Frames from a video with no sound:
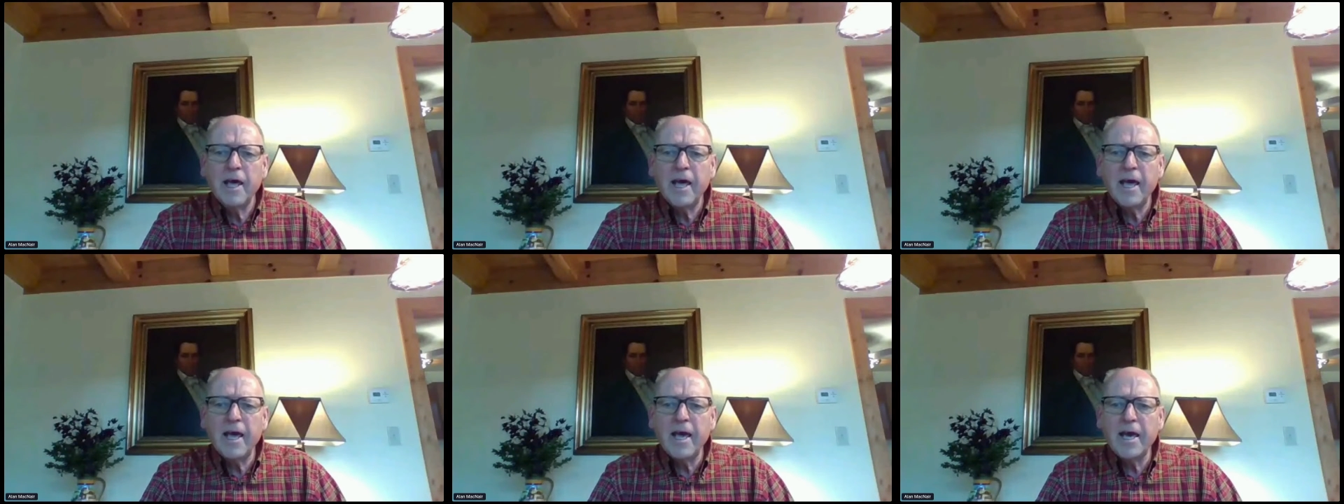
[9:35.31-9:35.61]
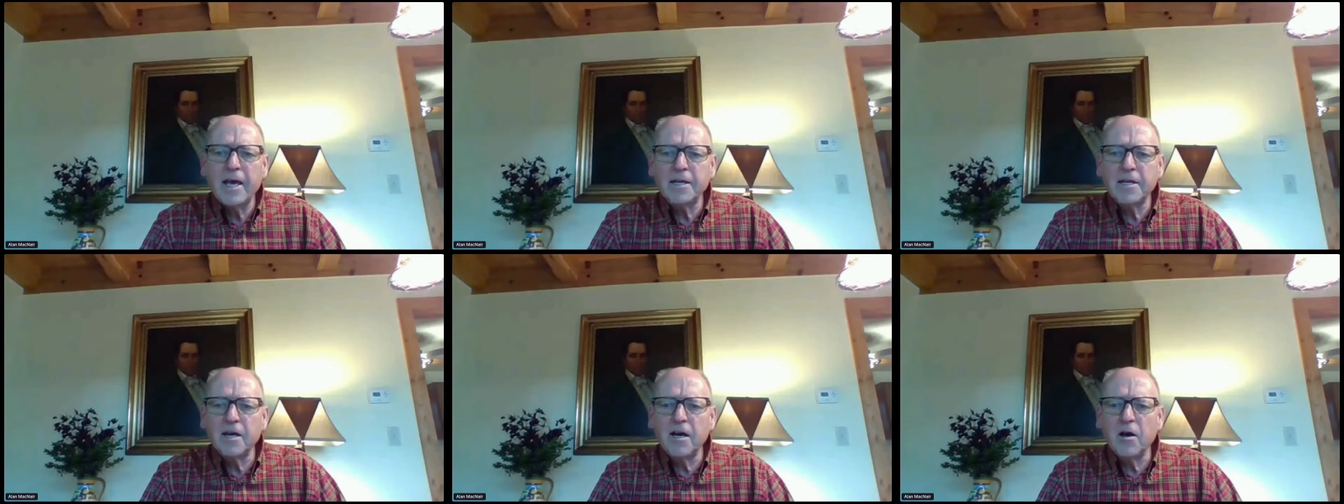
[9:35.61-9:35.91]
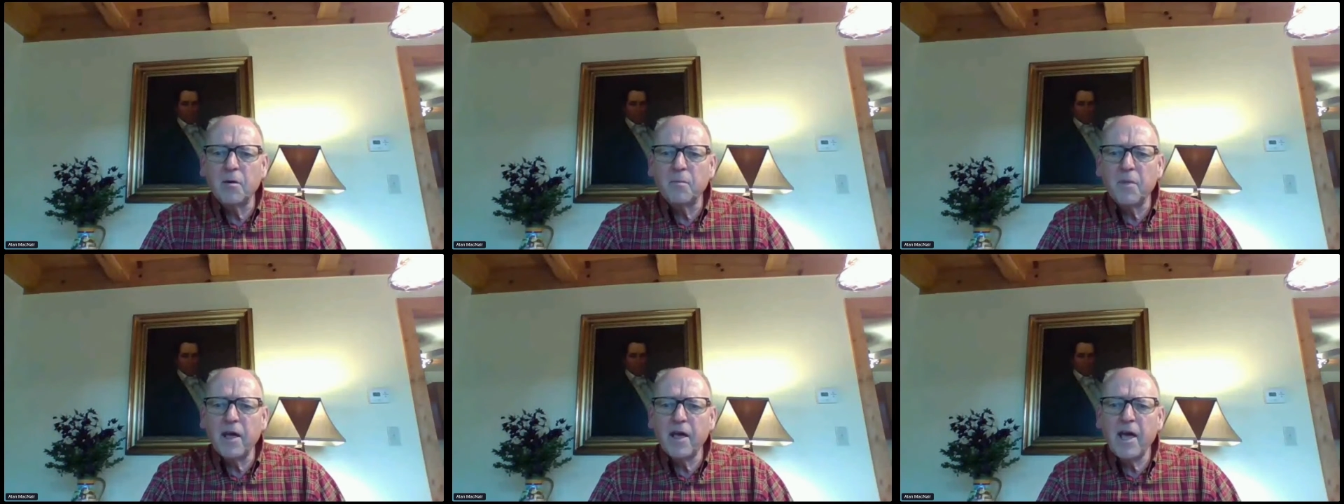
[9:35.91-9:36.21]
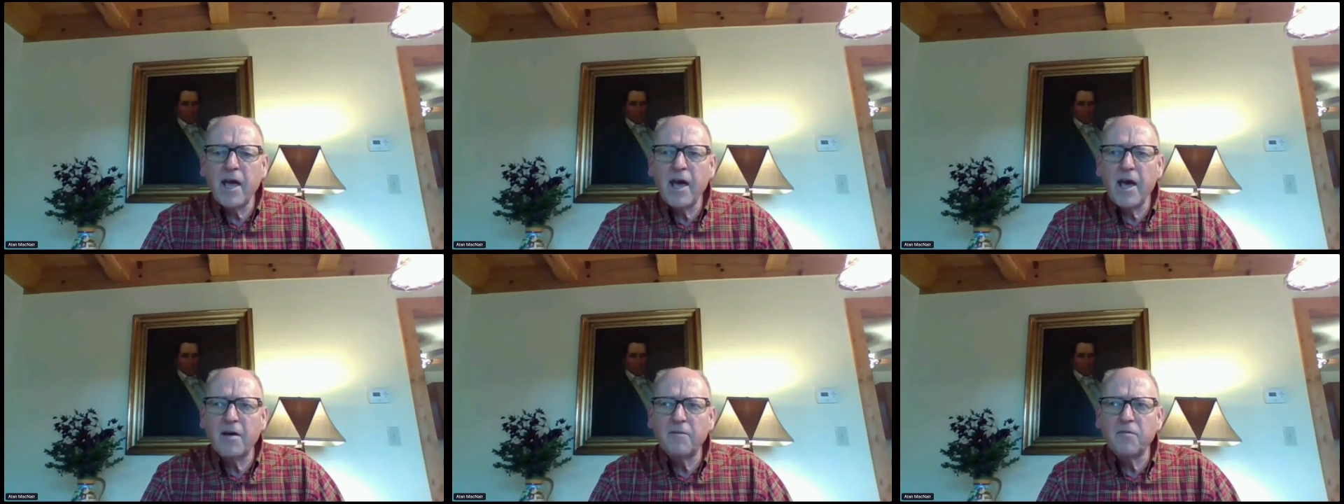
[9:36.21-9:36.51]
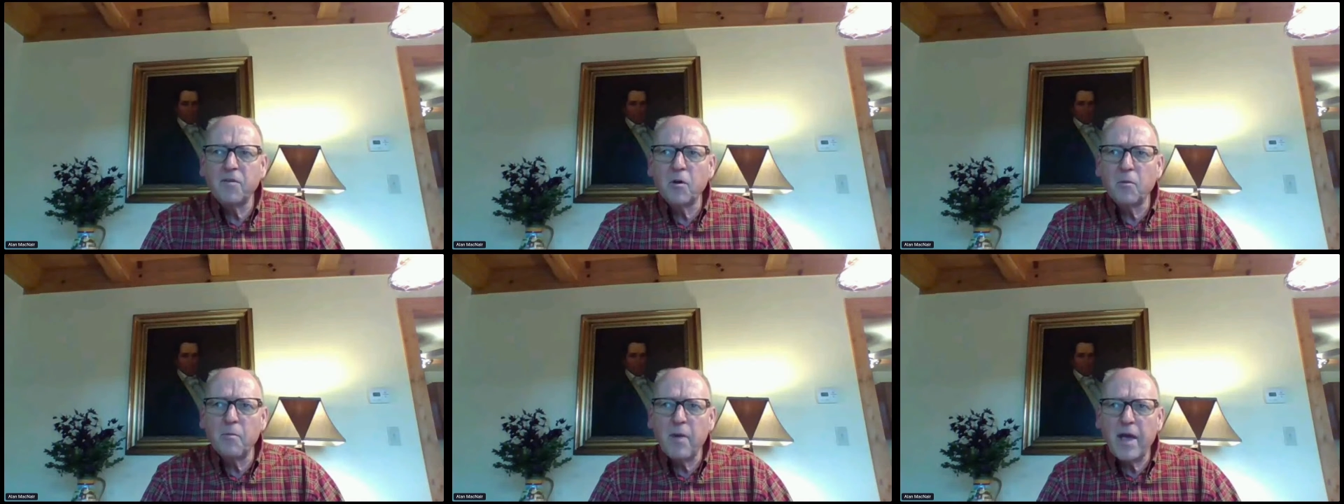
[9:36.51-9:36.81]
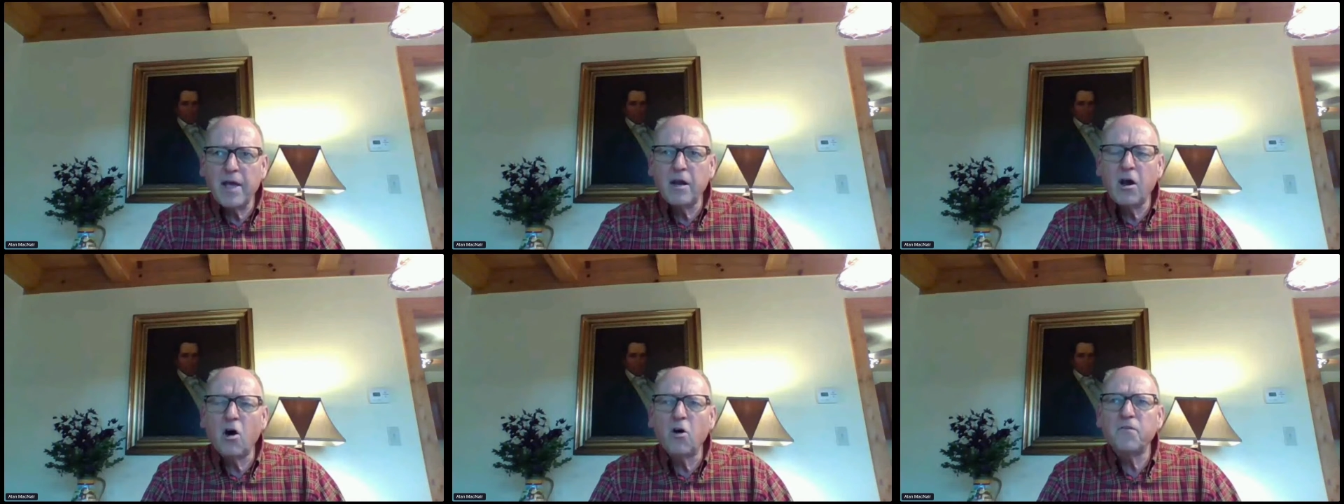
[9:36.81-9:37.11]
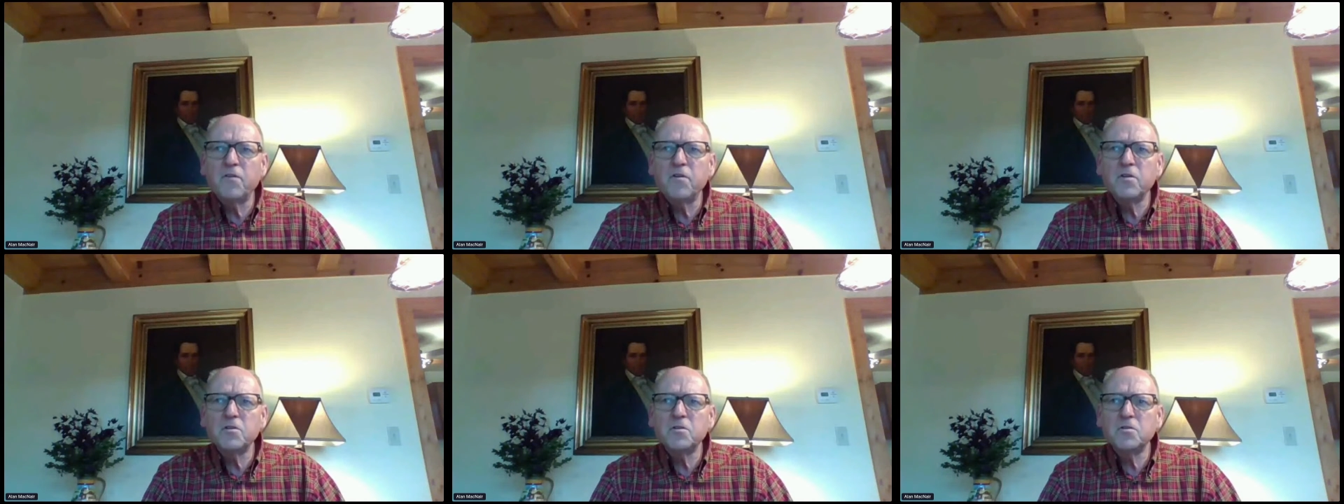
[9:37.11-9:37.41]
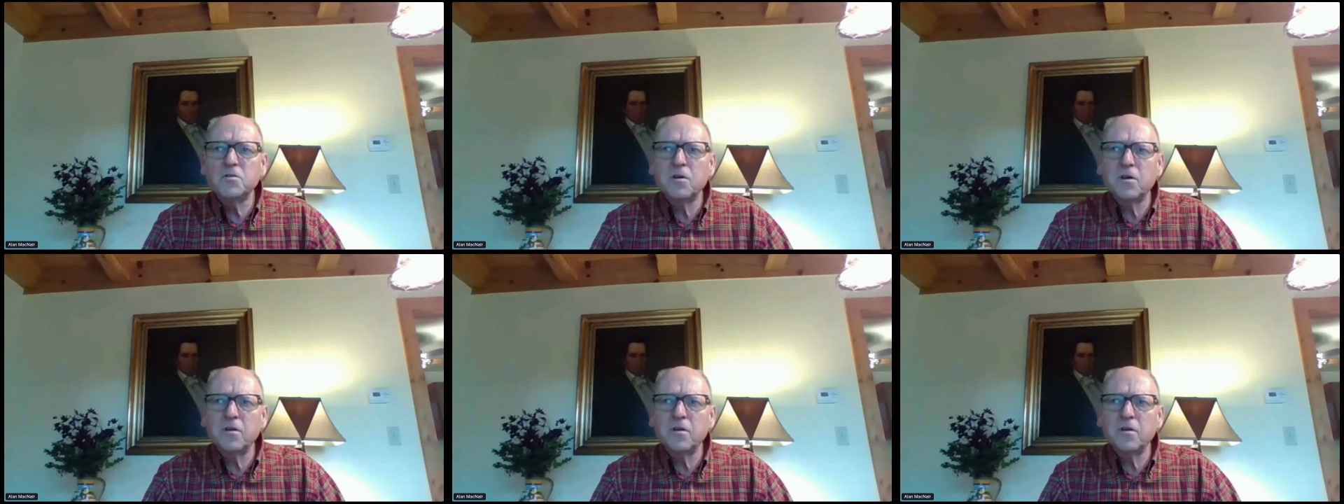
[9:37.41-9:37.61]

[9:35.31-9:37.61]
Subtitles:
and they have their main office,